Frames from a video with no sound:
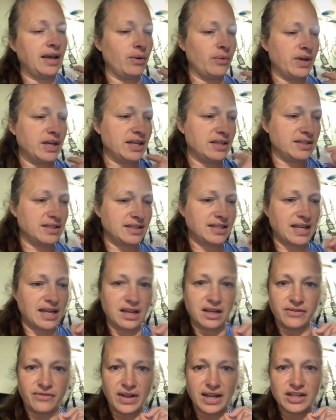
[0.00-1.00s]
wanted to
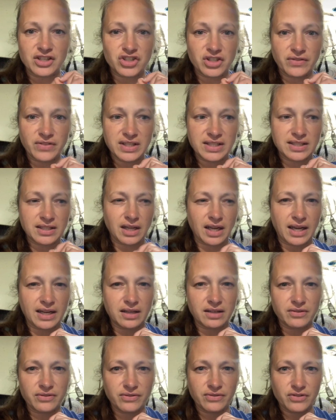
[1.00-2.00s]
take advantage of this and kind
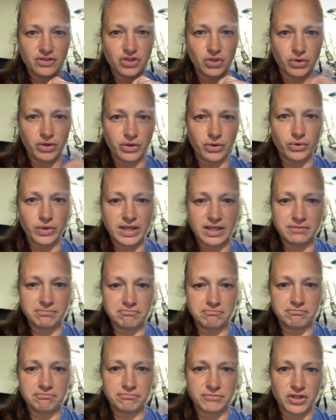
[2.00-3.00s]
of show you it.
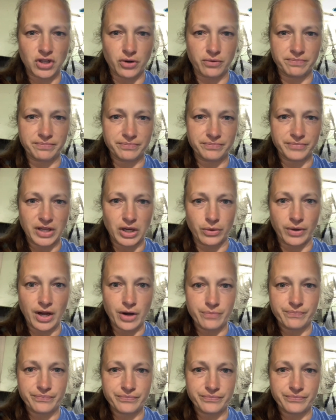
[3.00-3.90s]
So here we go.